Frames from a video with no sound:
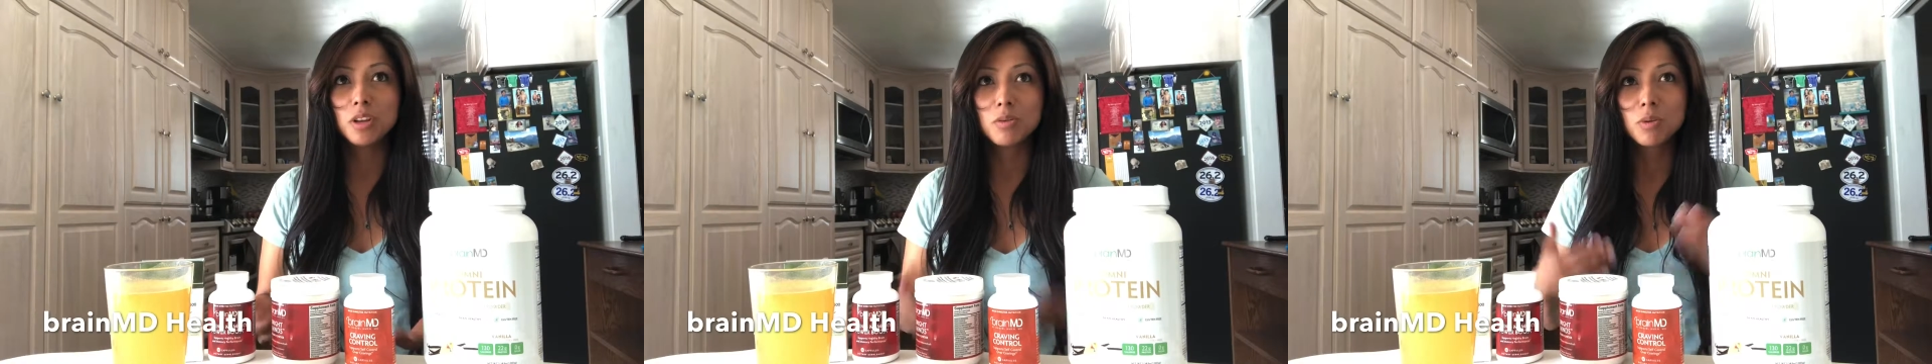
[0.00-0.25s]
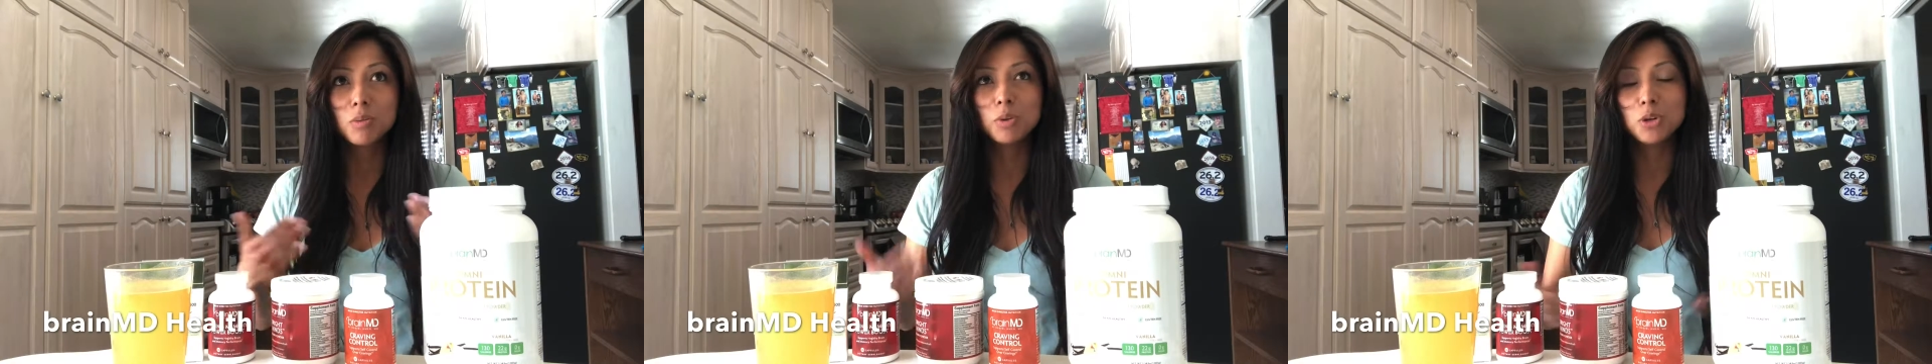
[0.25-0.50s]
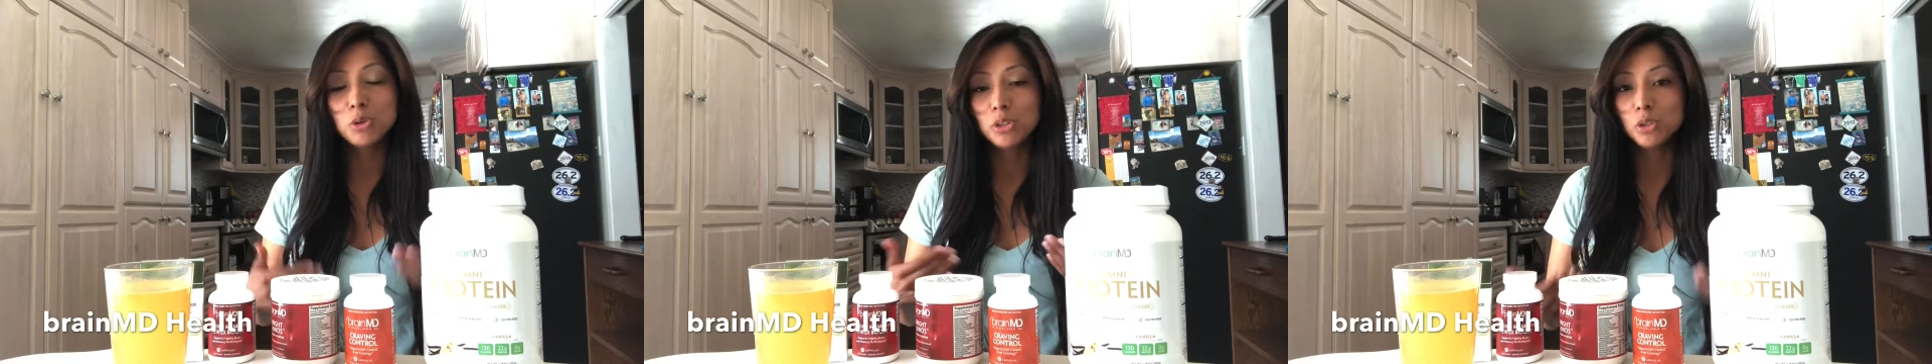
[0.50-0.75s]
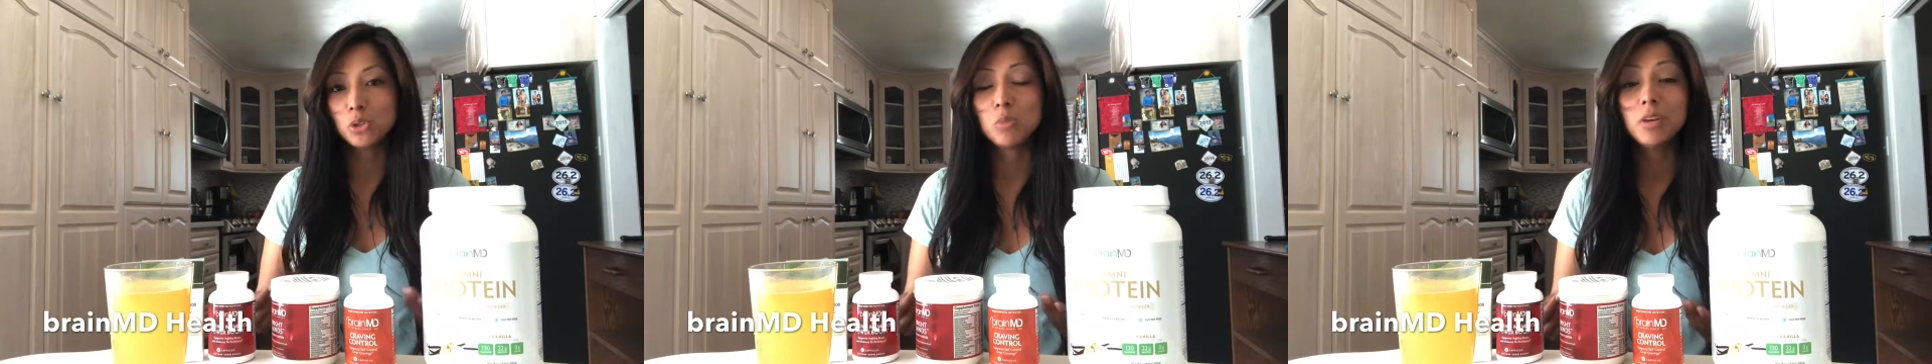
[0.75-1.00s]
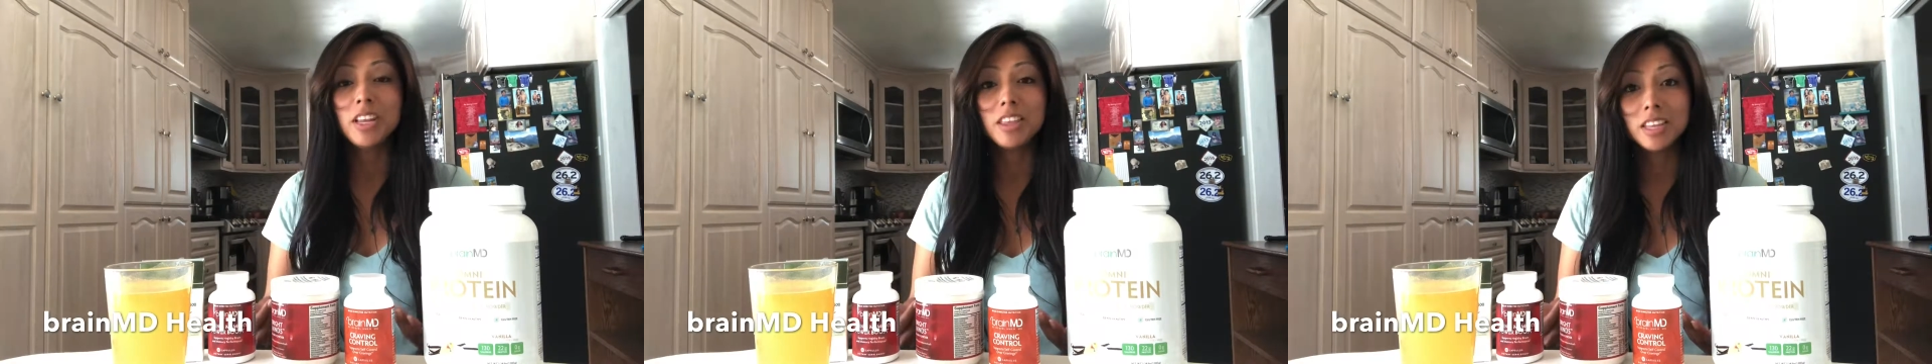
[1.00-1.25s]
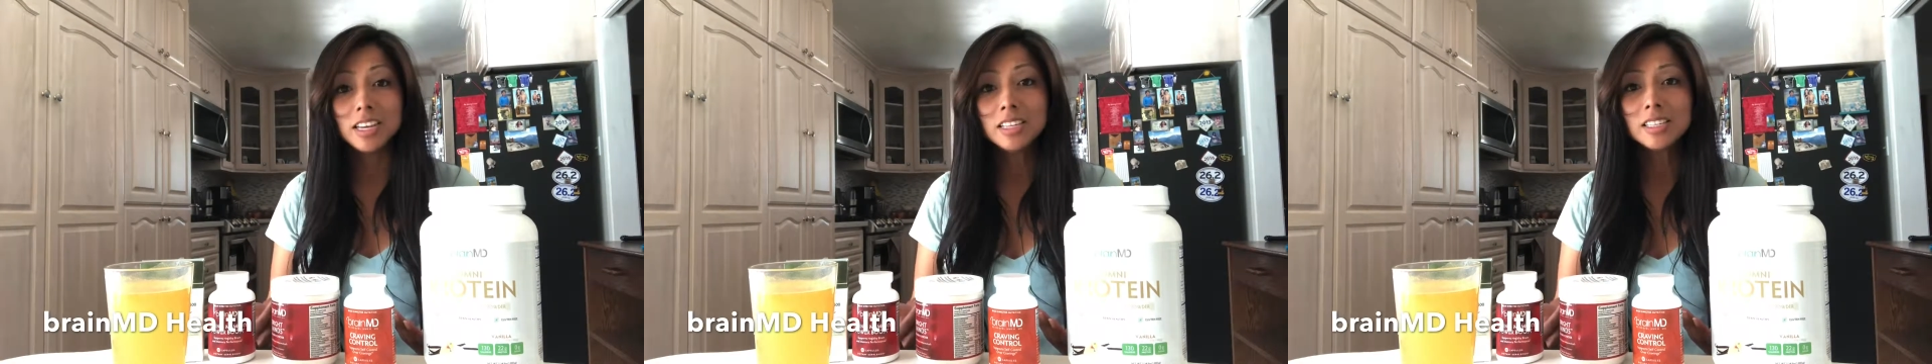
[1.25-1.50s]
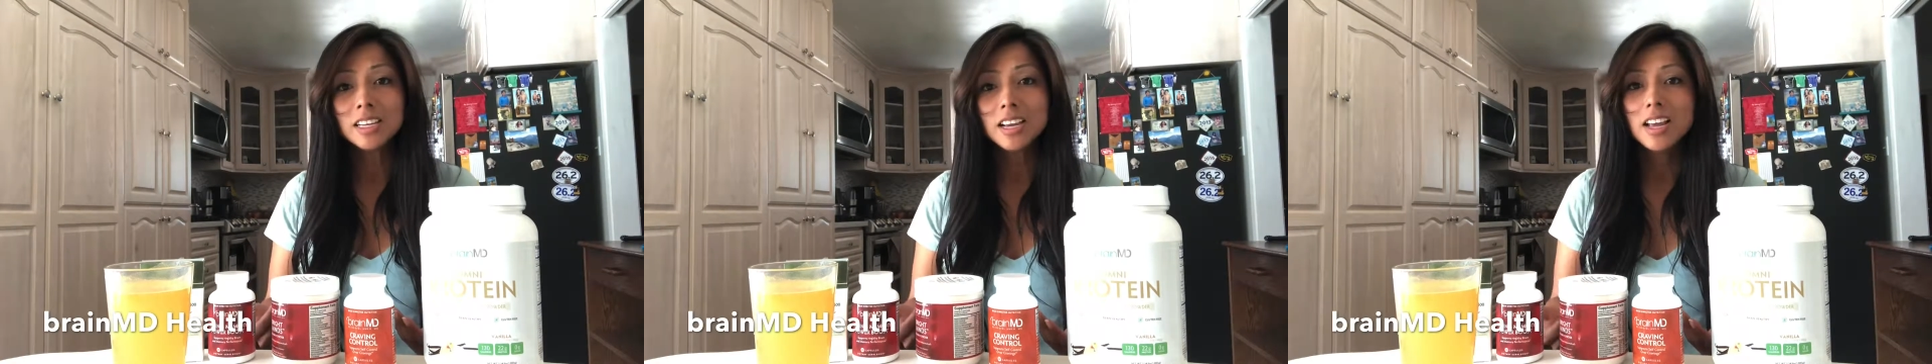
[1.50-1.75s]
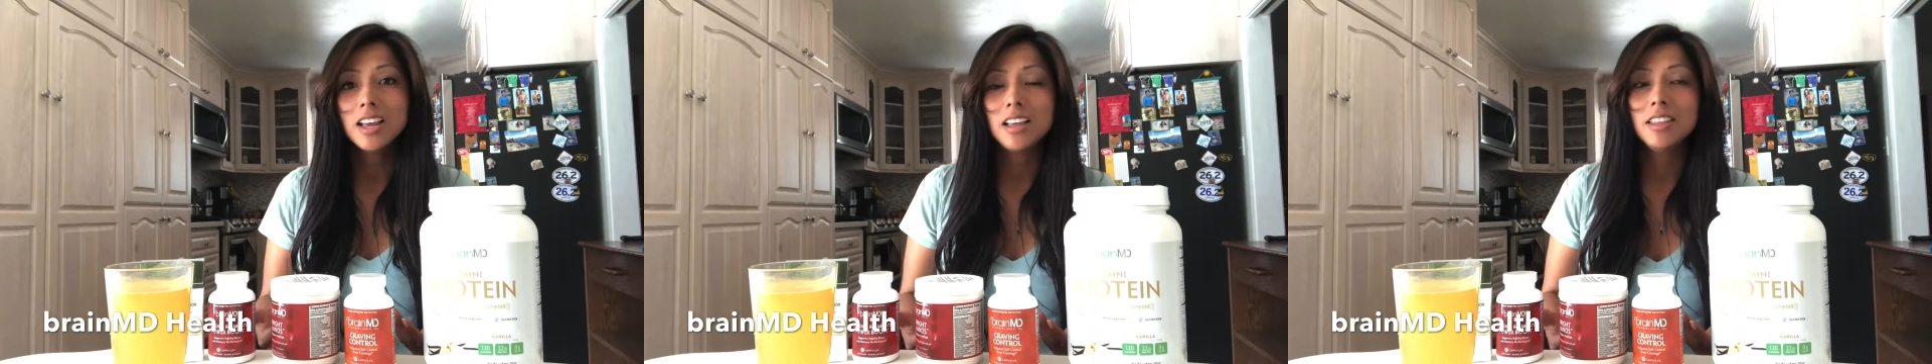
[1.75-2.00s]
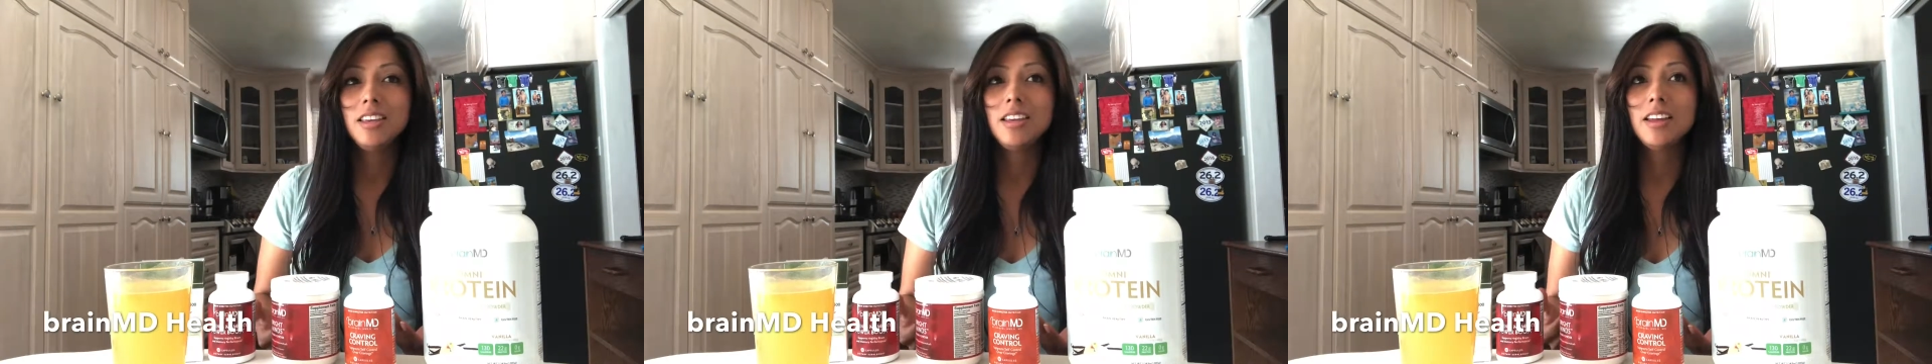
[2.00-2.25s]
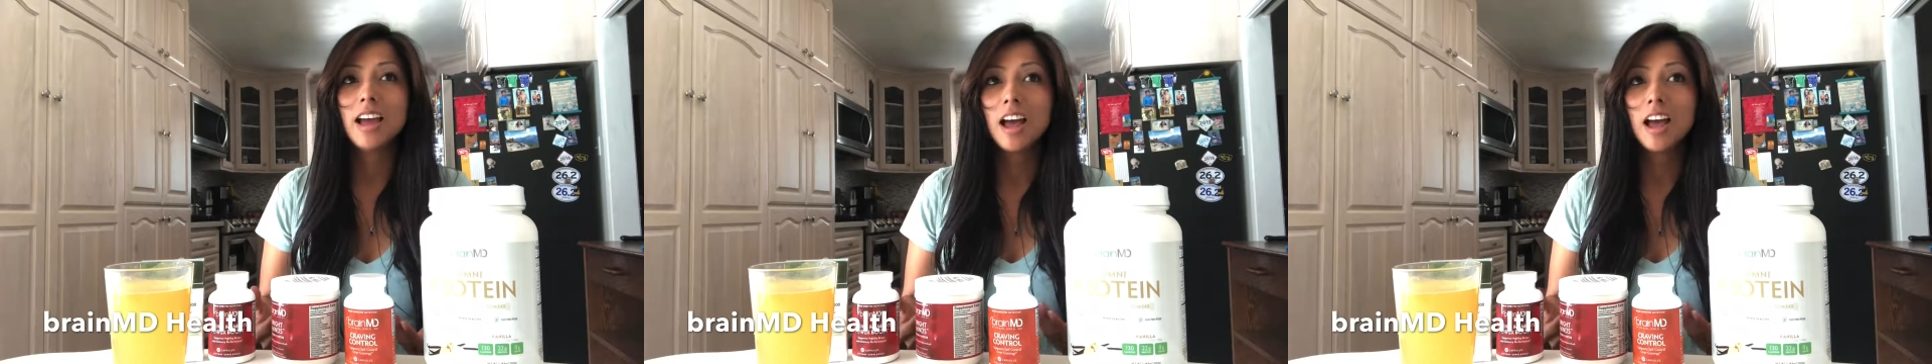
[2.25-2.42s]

we're producing so many things, the